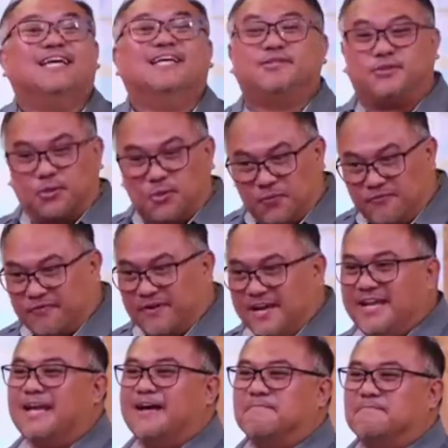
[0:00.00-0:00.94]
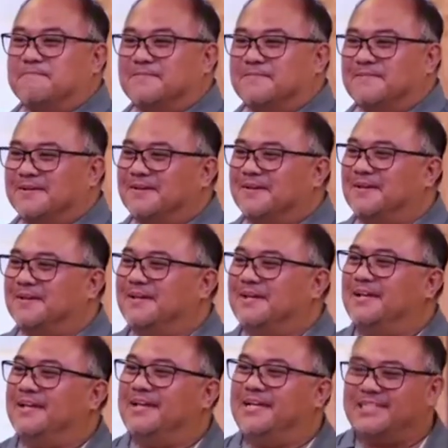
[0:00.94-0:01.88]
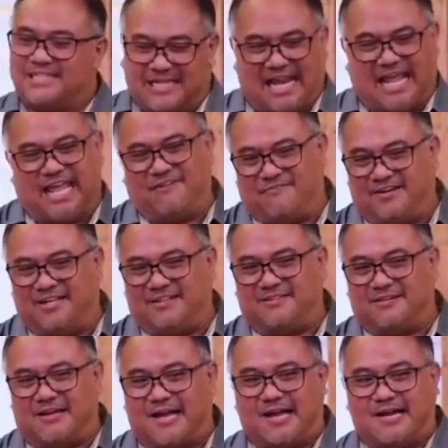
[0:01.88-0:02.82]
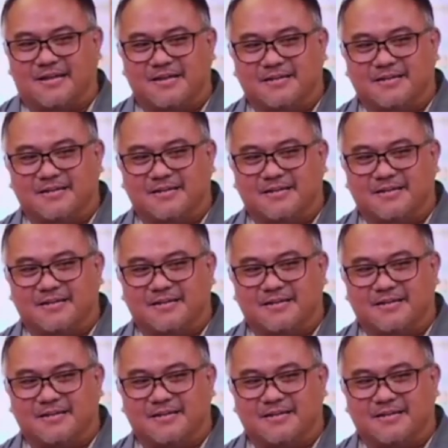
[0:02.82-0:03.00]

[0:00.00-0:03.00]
True freedom is slavery to God.